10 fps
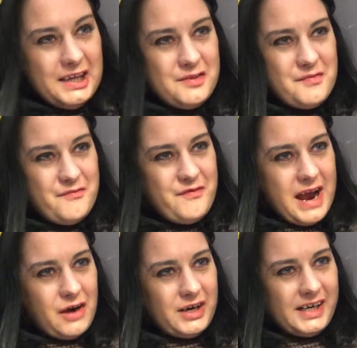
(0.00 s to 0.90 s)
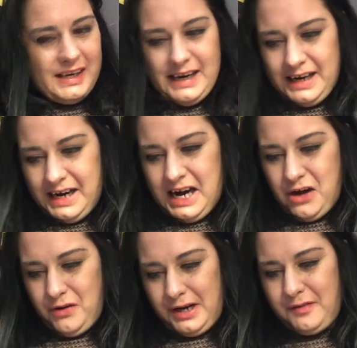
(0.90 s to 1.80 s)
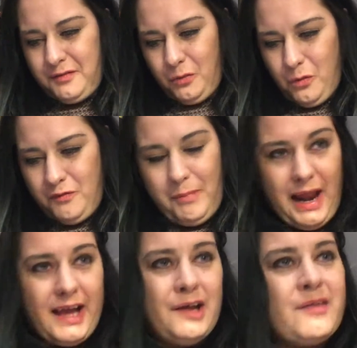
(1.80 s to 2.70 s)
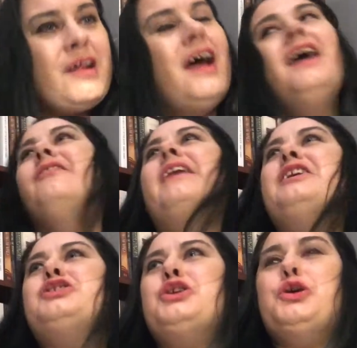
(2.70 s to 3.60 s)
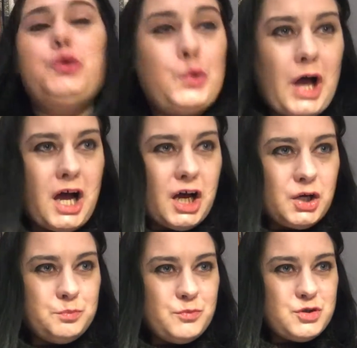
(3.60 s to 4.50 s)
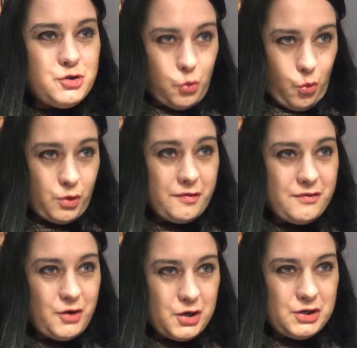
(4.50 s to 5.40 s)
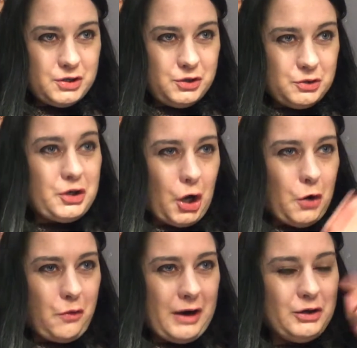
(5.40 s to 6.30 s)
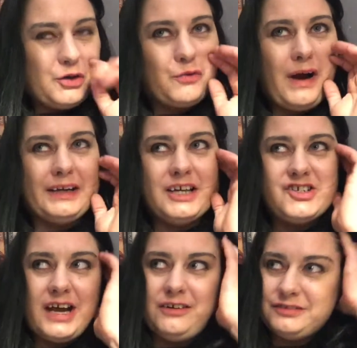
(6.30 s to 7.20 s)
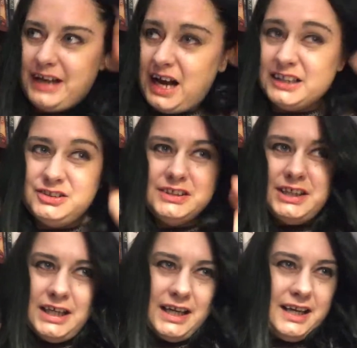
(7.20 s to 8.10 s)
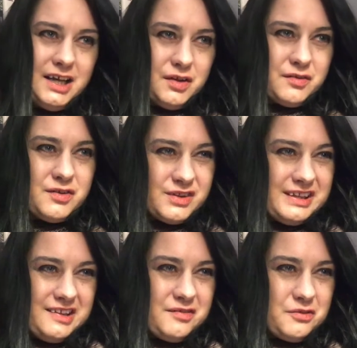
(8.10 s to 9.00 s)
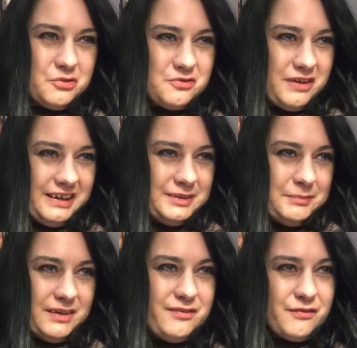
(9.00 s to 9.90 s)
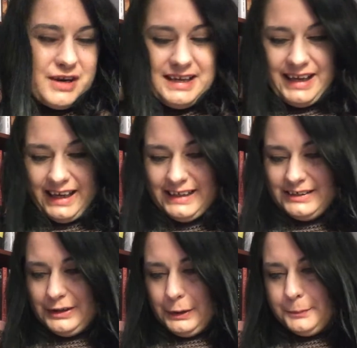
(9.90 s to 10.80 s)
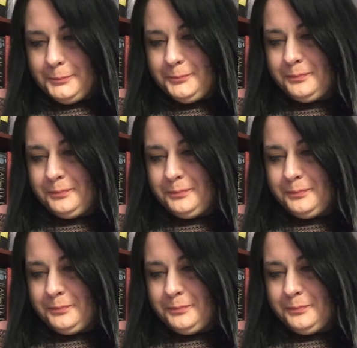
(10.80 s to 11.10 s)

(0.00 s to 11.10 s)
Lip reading: is a very eerie sort of place. They do tours. You can go around, look around the jail now. It's sort of like a bit freaky, you know.